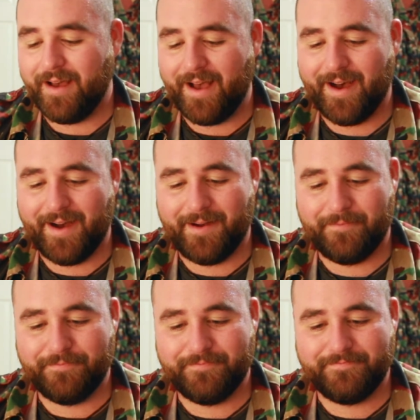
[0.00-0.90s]

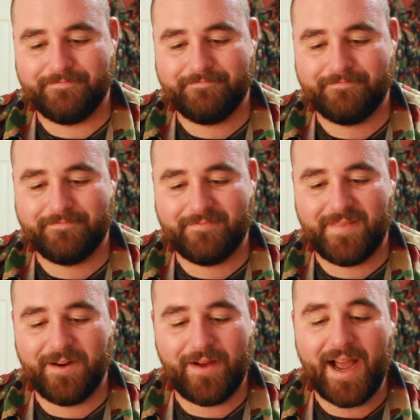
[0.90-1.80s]
You know,